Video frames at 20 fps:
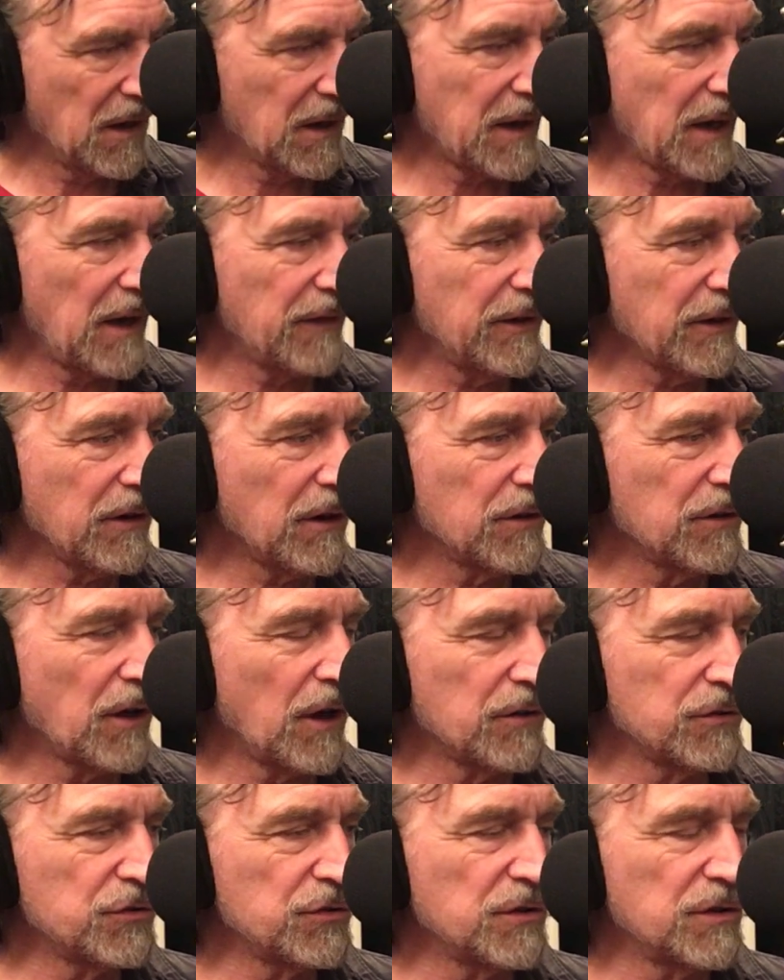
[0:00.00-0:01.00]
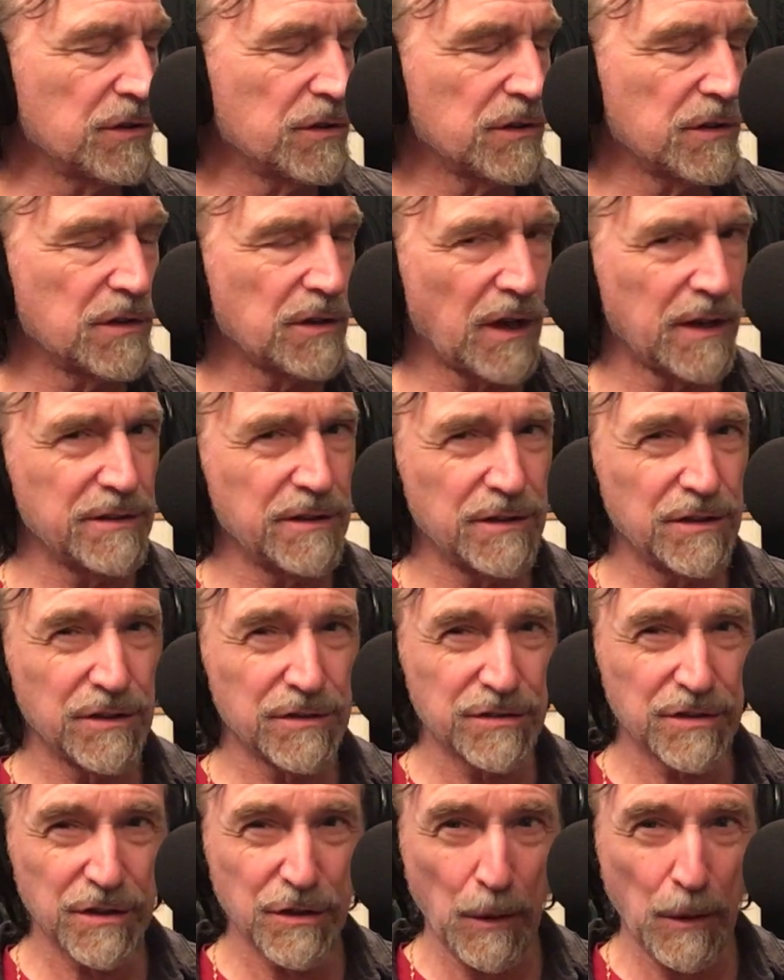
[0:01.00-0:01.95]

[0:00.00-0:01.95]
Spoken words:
Okay, I think I'll do. I did this